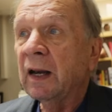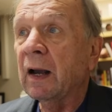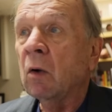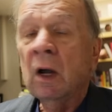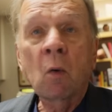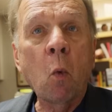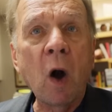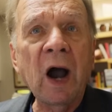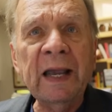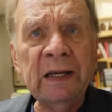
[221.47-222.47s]
Now,
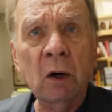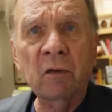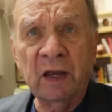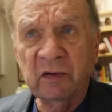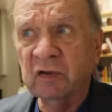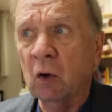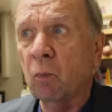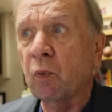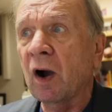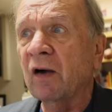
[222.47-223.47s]
why are they
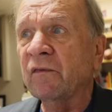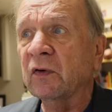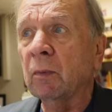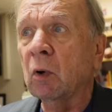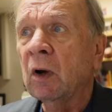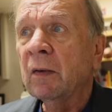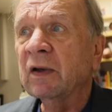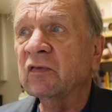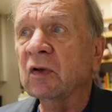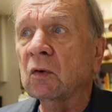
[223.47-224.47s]
so profitable?
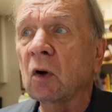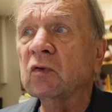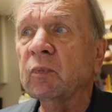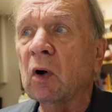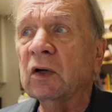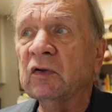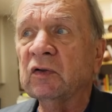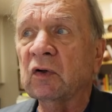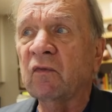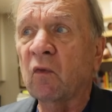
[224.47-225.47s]
Because their gross
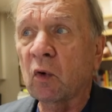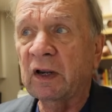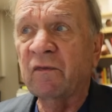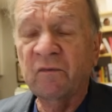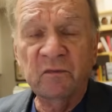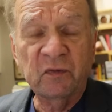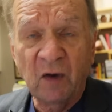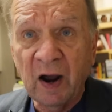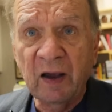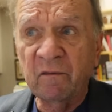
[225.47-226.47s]
margins are
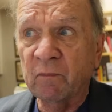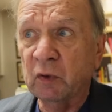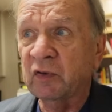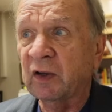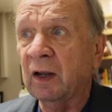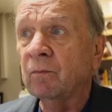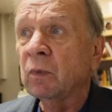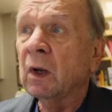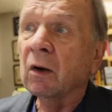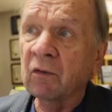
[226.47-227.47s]
45%,
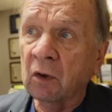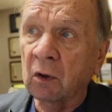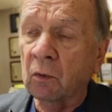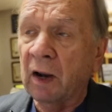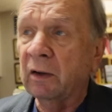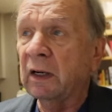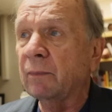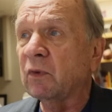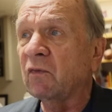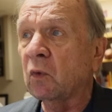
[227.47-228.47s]
rounded
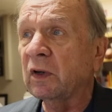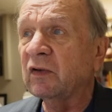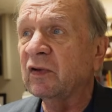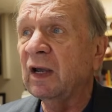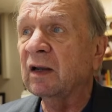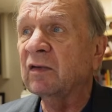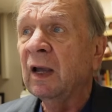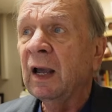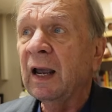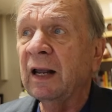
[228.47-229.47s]
up to 46,
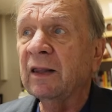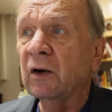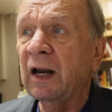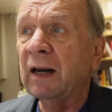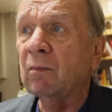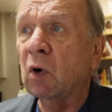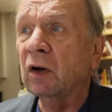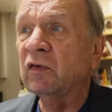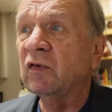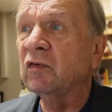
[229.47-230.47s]
and their net
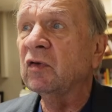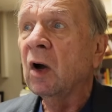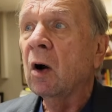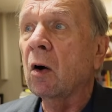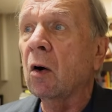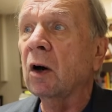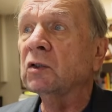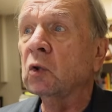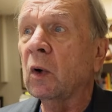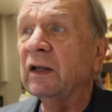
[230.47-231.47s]
margins
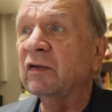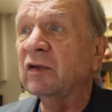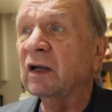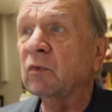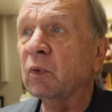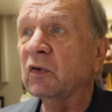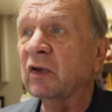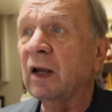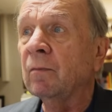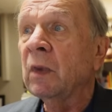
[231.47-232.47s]
are
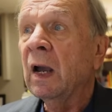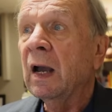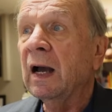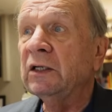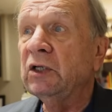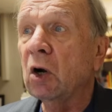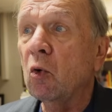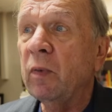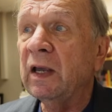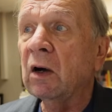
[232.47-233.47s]
26%.
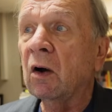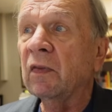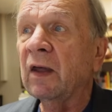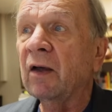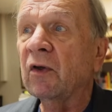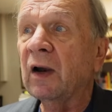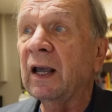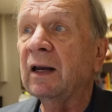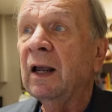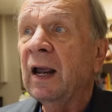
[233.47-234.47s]
Adobe, on the other
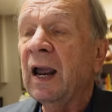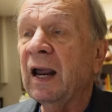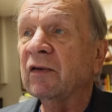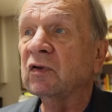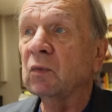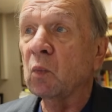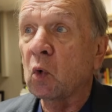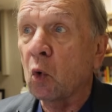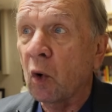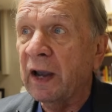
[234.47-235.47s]
hand, has
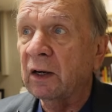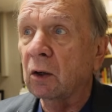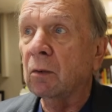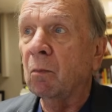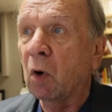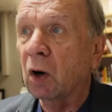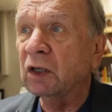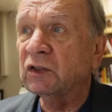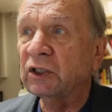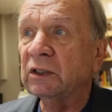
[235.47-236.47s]
greater
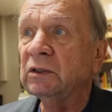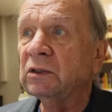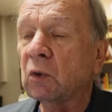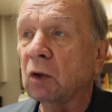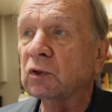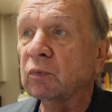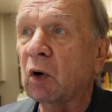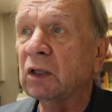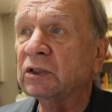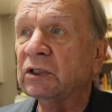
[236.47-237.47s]
margins, gross
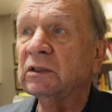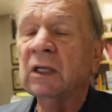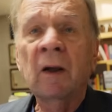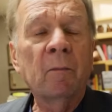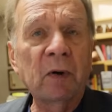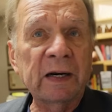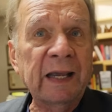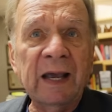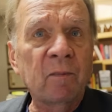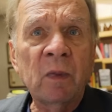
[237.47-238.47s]
margins, but
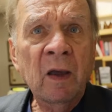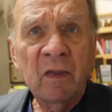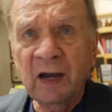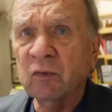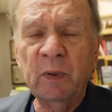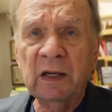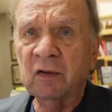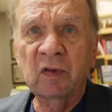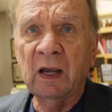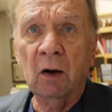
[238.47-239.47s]
again, that's
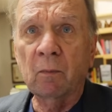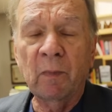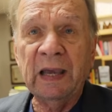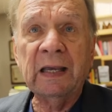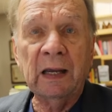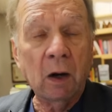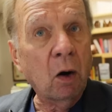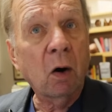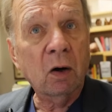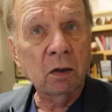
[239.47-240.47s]
because they aren't making a
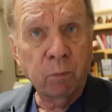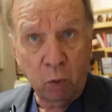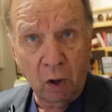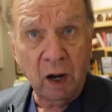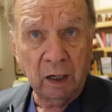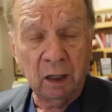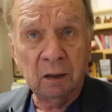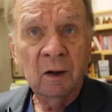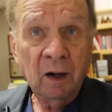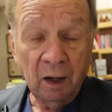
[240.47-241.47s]
hard
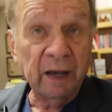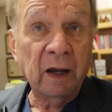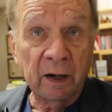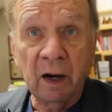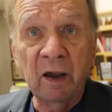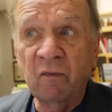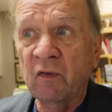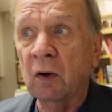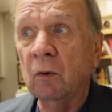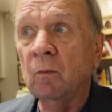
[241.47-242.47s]
product like an
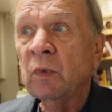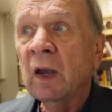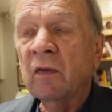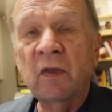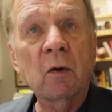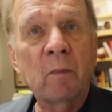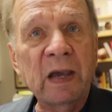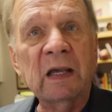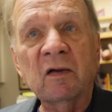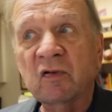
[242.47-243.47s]
iPhone. They're
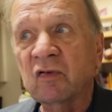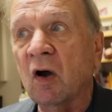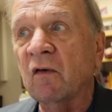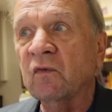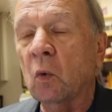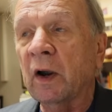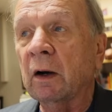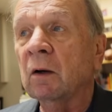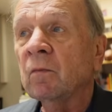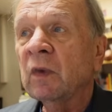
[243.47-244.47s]
making
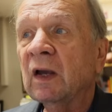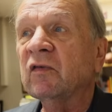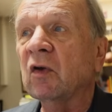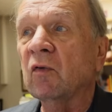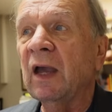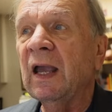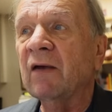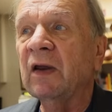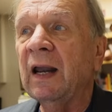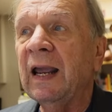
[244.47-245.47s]
software, and so they
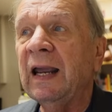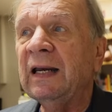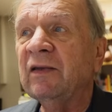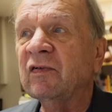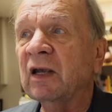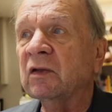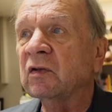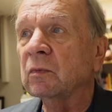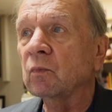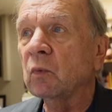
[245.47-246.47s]
have an
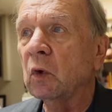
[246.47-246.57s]
86.